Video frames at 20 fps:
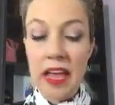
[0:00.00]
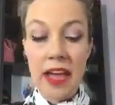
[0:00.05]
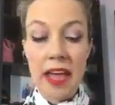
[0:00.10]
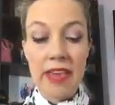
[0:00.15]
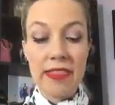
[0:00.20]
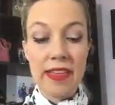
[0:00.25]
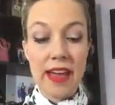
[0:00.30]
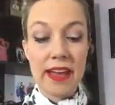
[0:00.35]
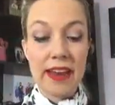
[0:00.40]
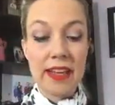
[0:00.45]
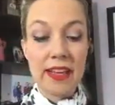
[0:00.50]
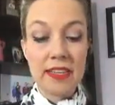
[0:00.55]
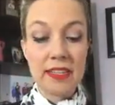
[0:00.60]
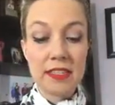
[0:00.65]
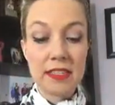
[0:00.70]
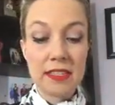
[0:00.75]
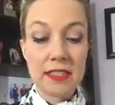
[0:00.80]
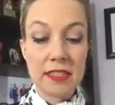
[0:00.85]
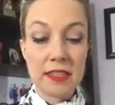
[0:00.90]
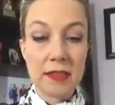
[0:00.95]
And that
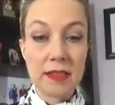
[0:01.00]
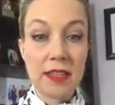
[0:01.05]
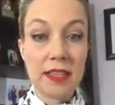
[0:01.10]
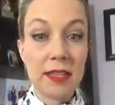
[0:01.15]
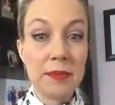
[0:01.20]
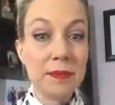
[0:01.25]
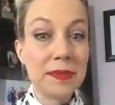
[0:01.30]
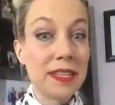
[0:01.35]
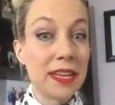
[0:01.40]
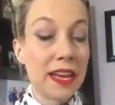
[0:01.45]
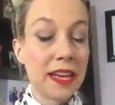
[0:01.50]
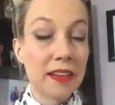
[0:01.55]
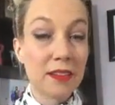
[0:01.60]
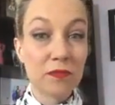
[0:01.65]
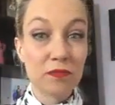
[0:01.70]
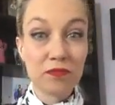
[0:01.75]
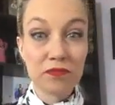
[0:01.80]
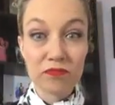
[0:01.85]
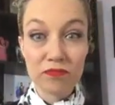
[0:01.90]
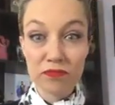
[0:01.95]
is the lipstick.
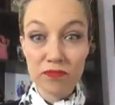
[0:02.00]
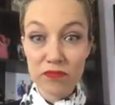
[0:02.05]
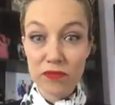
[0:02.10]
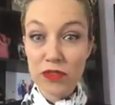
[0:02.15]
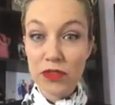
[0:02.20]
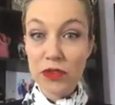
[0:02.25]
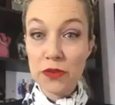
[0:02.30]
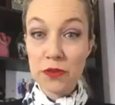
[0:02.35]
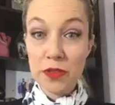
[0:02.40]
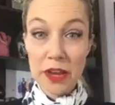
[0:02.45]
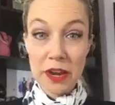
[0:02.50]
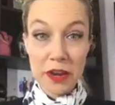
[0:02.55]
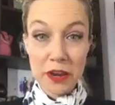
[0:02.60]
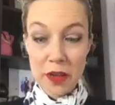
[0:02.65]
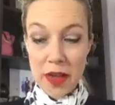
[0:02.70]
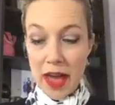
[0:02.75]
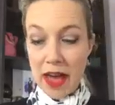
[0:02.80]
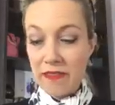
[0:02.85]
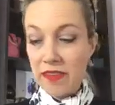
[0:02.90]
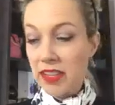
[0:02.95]
So there you
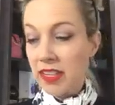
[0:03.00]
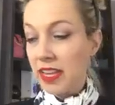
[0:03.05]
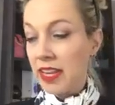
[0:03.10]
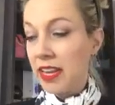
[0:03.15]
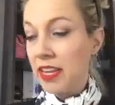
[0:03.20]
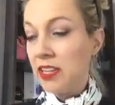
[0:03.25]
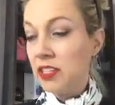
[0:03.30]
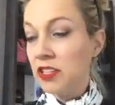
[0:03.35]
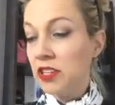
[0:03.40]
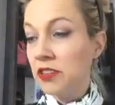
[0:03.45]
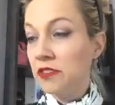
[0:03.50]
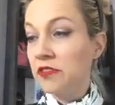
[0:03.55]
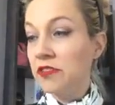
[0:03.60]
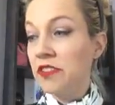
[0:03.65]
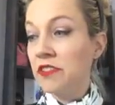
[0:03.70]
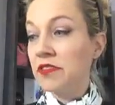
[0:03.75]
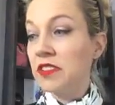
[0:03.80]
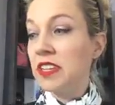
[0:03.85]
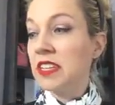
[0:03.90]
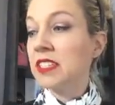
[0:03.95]
have it, ladies, your
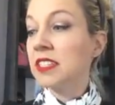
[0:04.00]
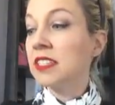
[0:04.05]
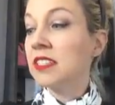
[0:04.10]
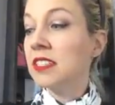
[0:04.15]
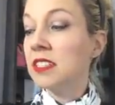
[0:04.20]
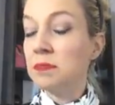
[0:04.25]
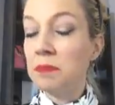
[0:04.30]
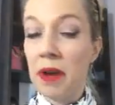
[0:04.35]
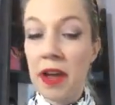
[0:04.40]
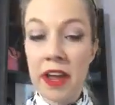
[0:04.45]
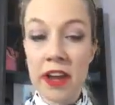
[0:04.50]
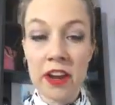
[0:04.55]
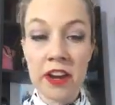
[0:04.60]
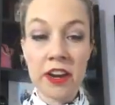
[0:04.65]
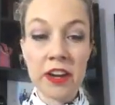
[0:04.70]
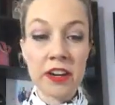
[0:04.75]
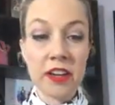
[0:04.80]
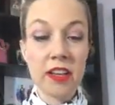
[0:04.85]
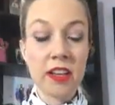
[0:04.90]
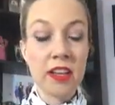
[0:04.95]
50s
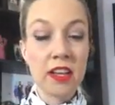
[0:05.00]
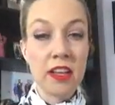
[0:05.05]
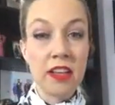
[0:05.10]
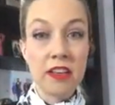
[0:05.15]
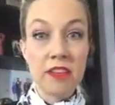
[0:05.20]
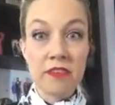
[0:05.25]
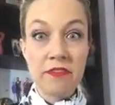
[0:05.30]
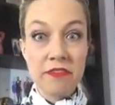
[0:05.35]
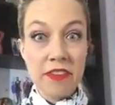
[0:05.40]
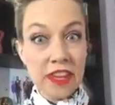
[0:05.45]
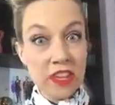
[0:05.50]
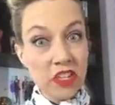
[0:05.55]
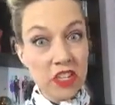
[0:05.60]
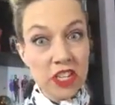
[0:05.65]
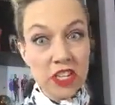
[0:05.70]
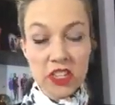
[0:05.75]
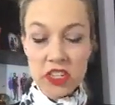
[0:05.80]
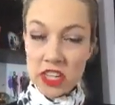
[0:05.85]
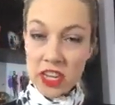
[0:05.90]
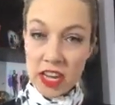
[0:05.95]
inspired
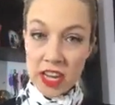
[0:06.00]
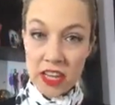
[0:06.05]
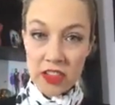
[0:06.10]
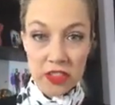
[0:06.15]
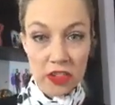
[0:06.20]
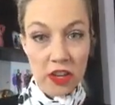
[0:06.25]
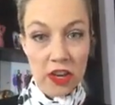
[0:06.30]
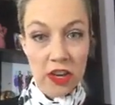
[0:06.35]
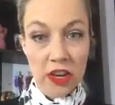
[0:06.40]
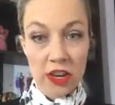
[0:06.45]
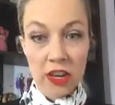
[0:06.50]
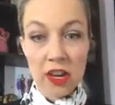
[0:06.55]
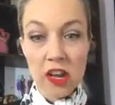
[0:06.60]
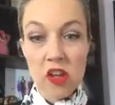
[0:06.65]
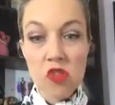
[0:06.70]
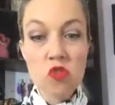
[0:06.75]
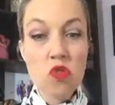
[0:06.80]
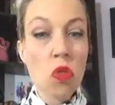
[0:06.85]
vintagey look.